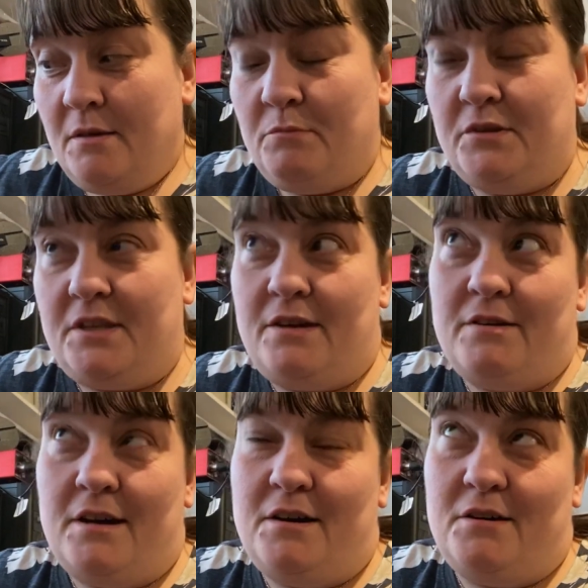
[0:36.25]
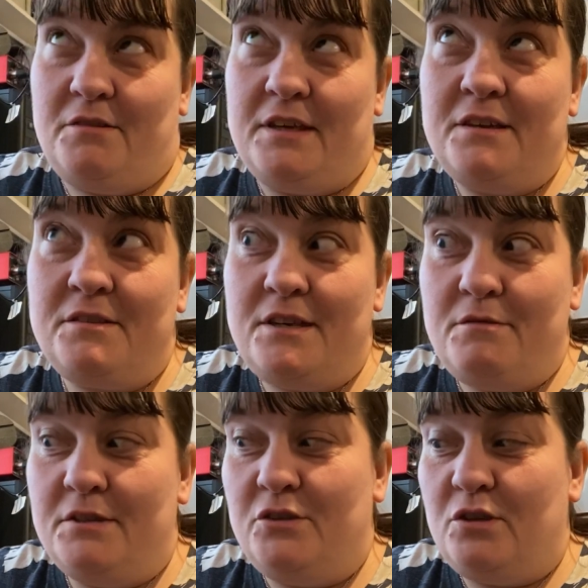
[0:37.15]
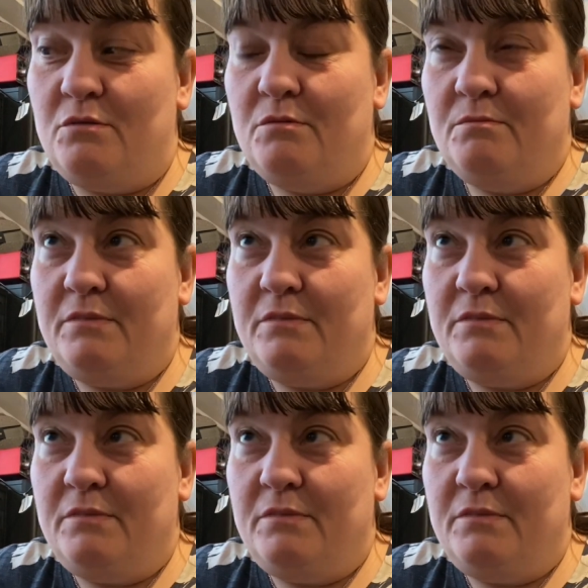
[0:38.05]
But there are things that you can do